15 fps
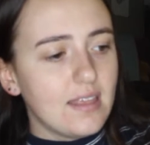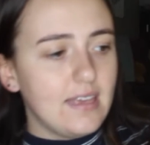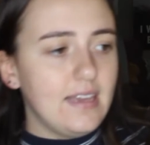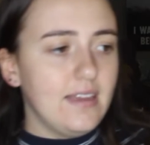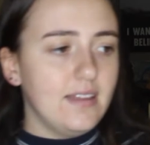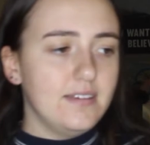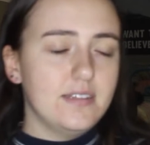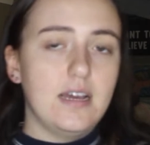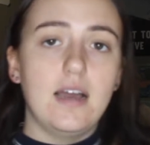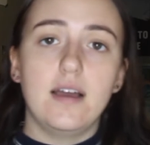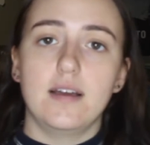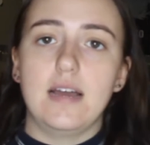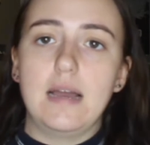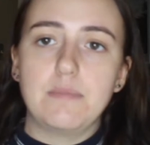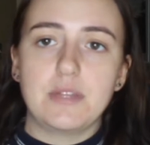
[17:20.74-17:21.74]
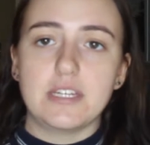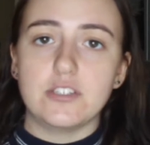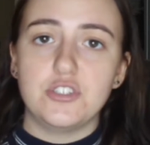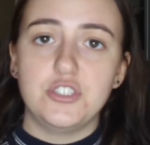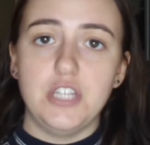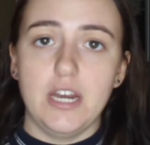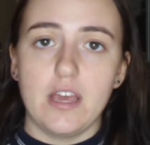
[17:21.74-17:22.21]
I'm like
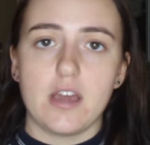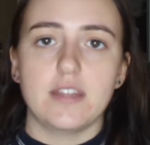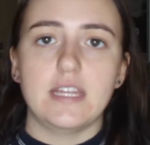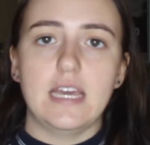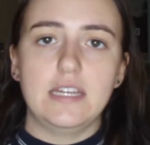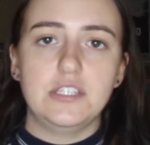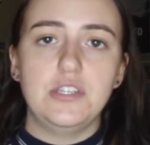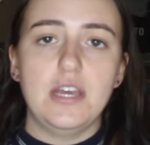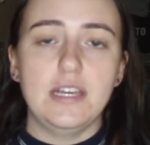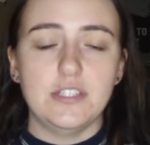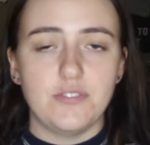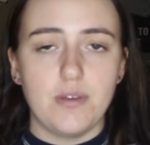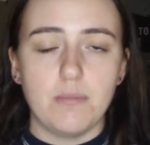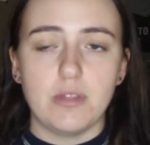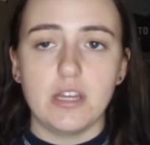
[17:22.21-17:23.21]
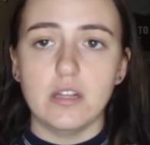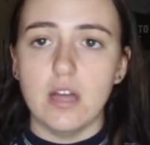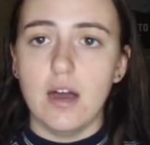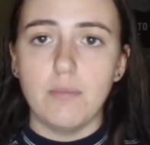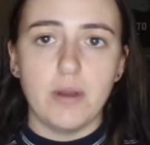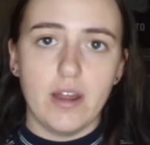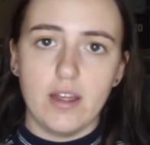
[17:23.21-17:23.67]
shitting on the Ace family a
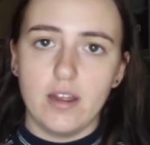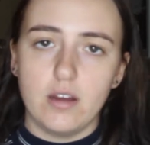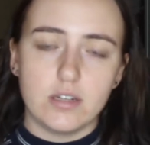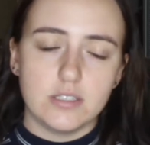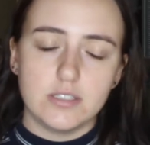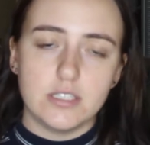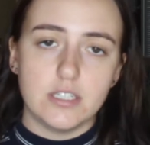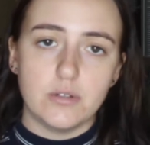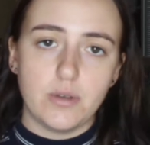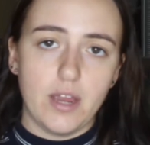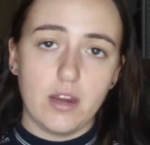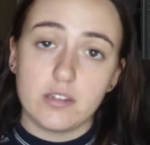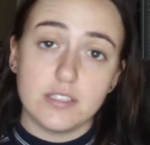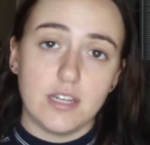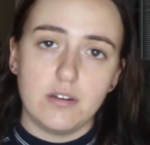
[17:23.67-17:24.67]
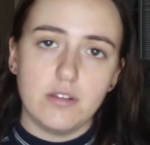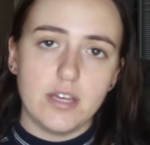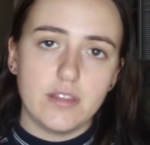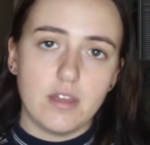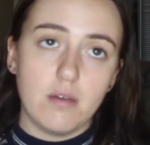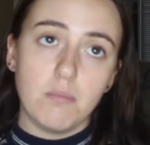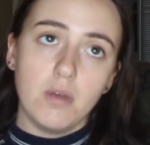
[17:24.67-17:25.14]
lot, but I honestly don't care because I don't
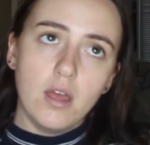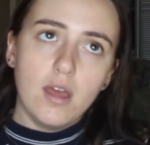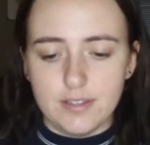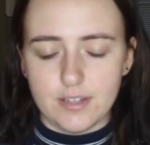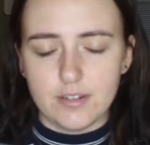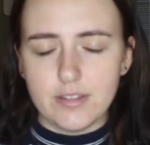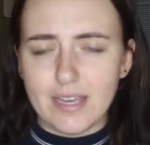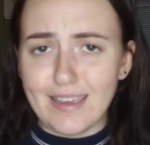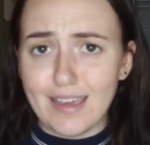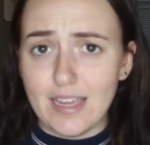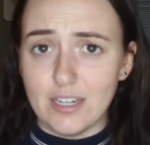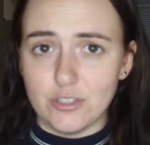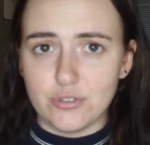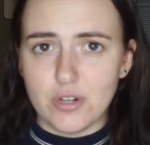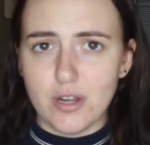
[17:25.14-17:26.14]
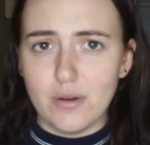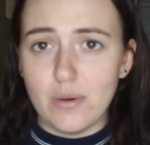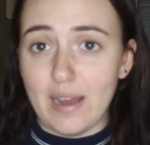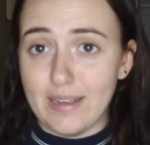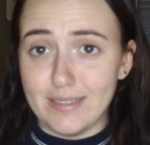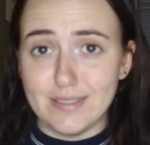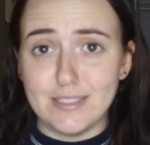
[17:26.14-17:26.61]
like them. Their like
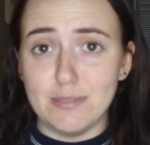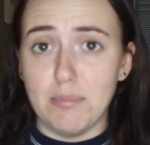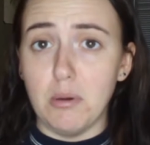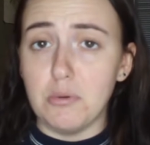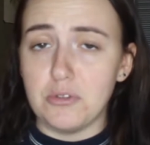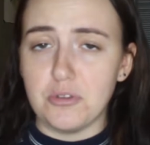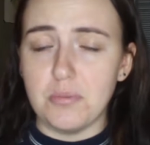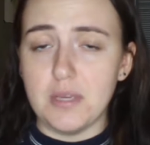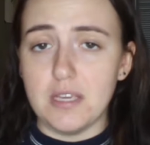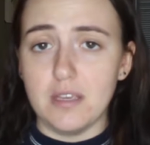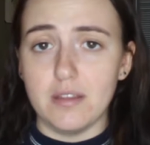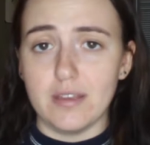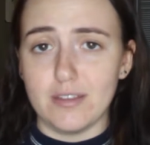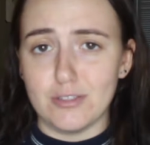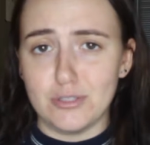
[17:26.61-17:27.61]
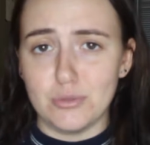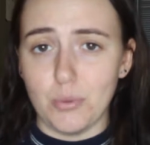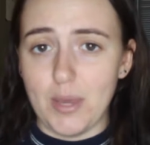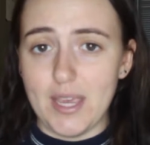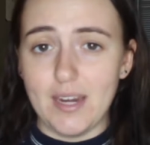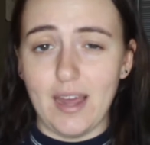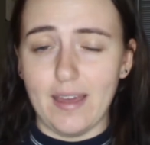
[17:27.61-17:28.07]
intro, it's supposed to be like
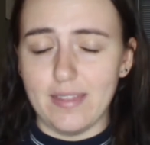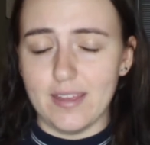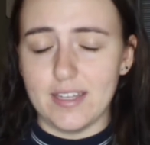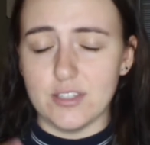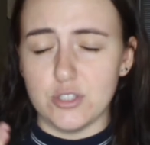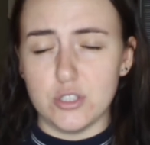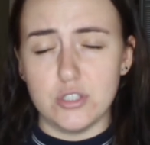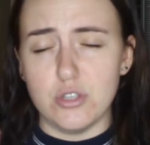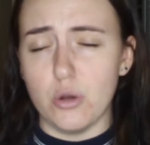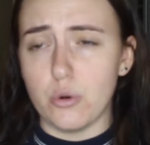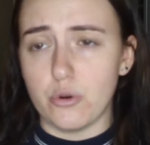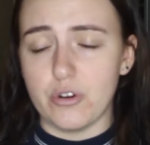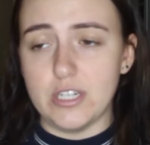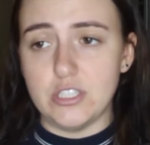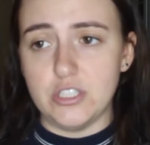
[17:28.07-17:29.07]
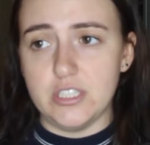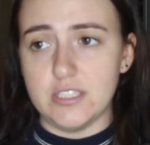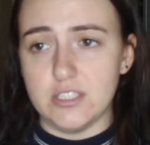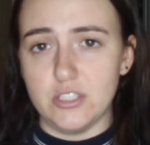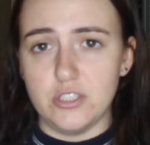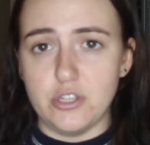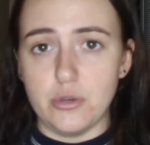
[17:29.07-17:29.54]
sweet. I think it's so cringy
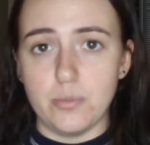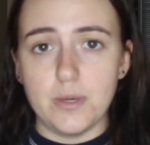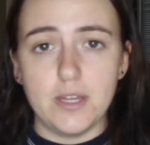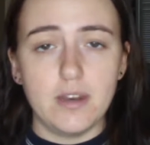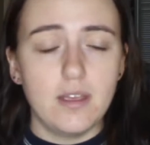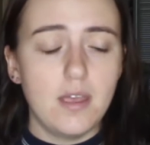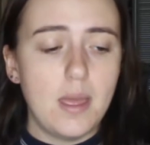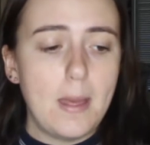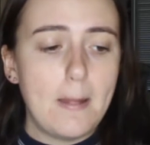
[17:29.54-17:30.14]
and stupid.